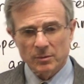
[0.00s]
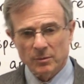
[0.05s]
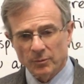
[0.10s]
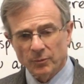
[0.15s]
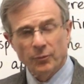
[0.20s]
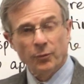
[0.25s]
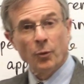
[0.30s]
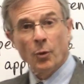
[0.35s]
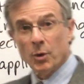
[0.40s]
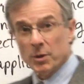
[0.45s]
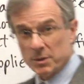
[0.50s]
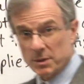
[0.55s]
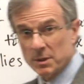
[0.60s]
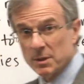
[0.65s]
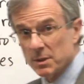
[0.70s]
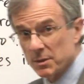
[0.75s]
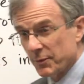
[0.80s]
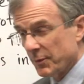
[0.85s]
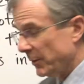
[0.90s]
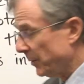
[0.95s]

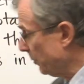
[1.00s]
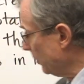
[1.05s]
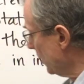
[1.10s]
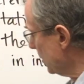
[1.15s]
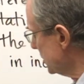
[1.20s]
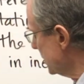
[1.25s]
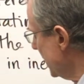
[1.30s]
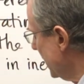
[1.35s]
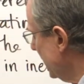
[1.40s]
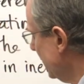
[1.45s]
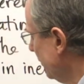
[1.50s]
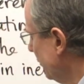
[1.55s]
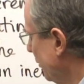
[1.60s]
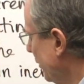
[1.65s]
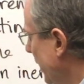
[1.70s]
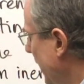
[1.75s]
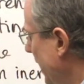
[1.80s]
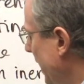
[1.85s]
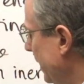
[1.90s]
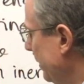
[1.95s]
forces for the rotating
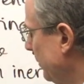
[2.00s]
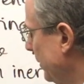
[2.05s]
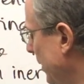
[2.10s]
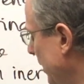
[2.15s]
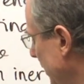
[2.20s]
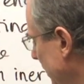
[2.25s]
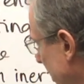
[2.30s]
frame are